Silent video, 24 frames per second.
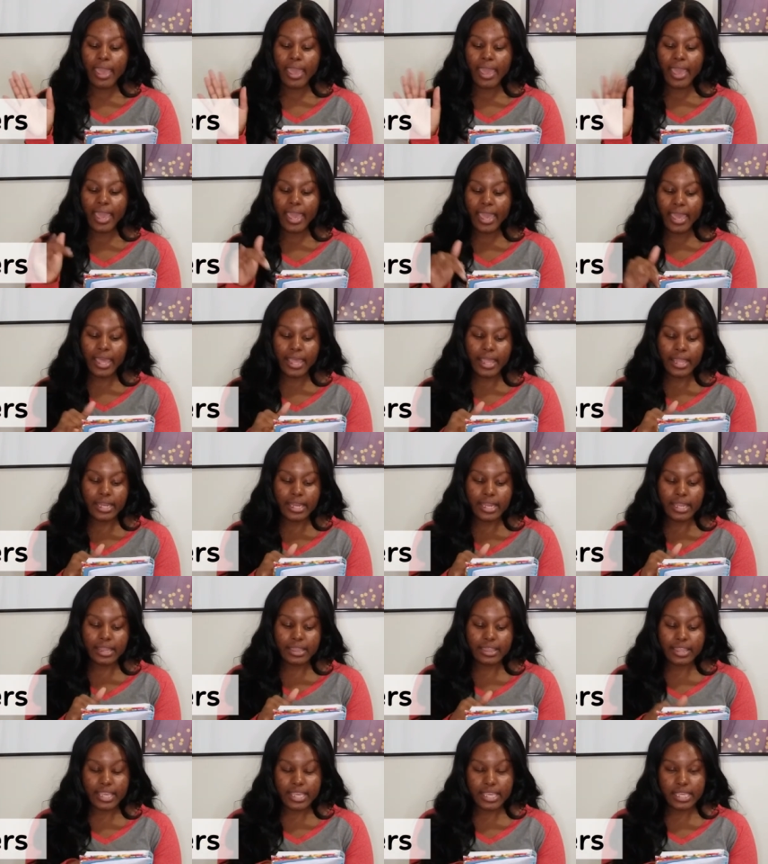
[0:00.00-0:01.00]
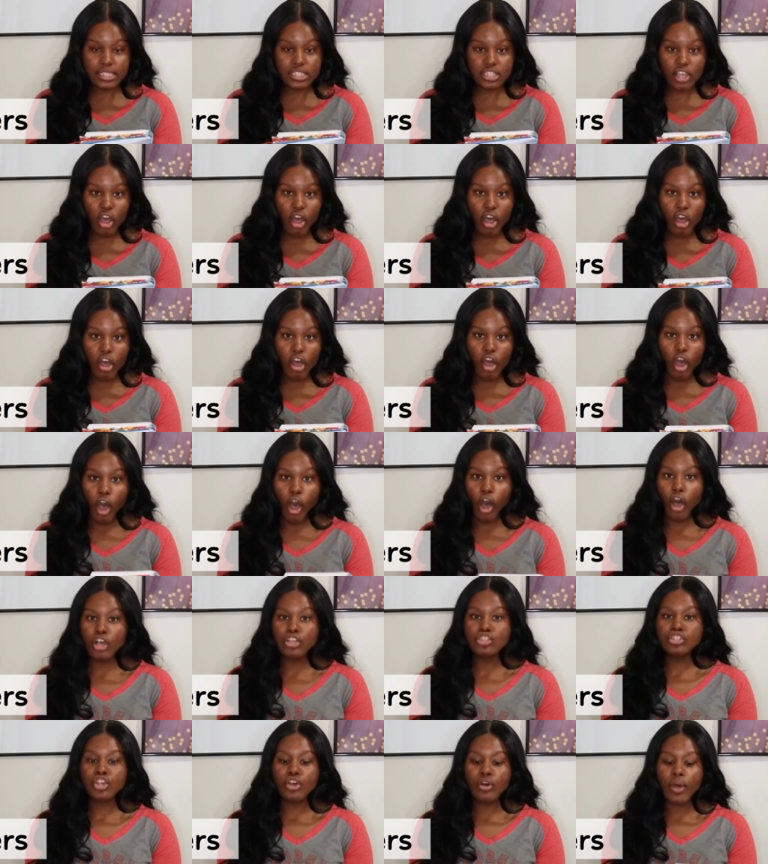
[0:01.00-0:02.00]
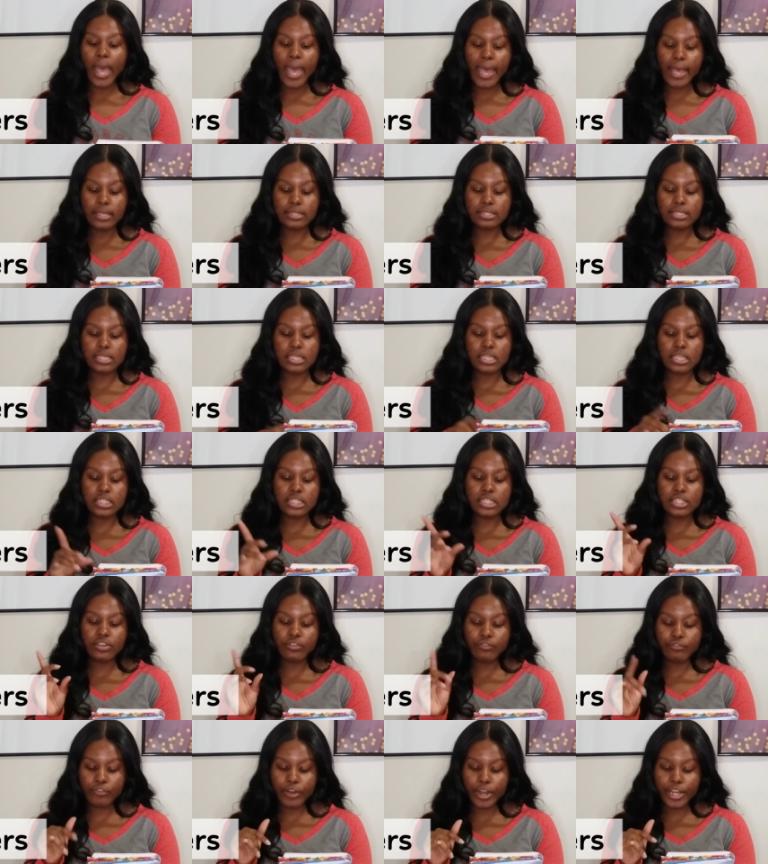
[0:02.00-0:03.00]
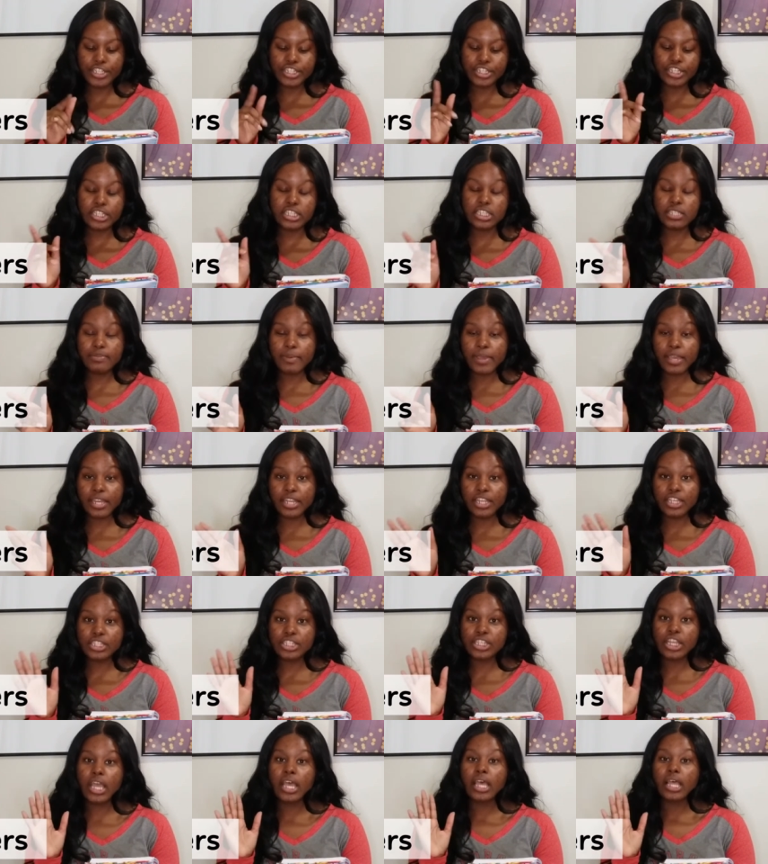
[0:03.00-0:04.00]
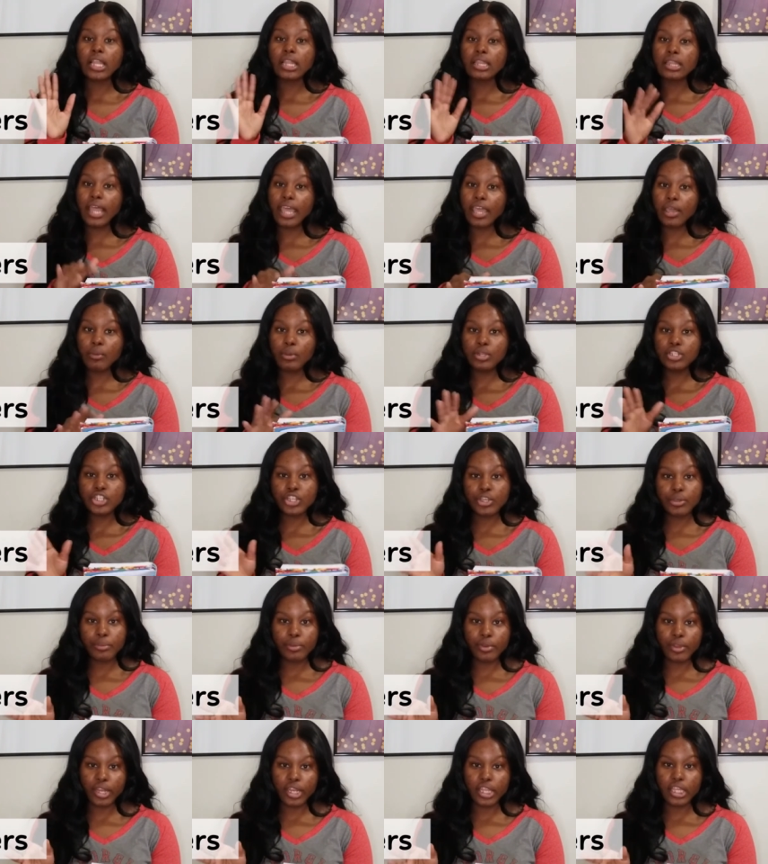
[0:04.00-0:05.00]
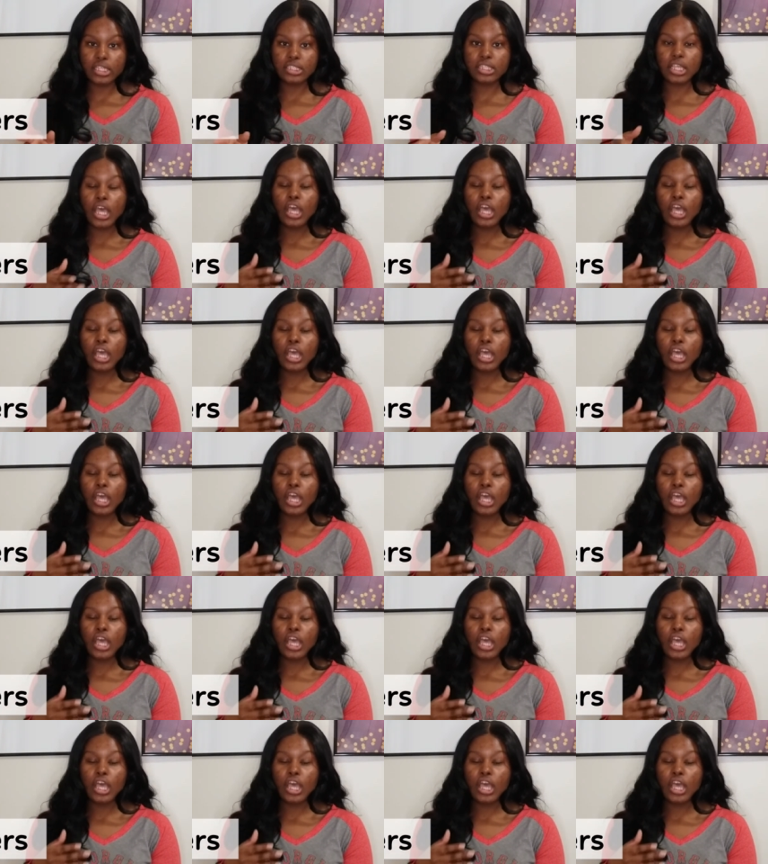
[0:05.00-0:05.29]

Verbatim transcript: And this hall also houses the French and Spanish language communities.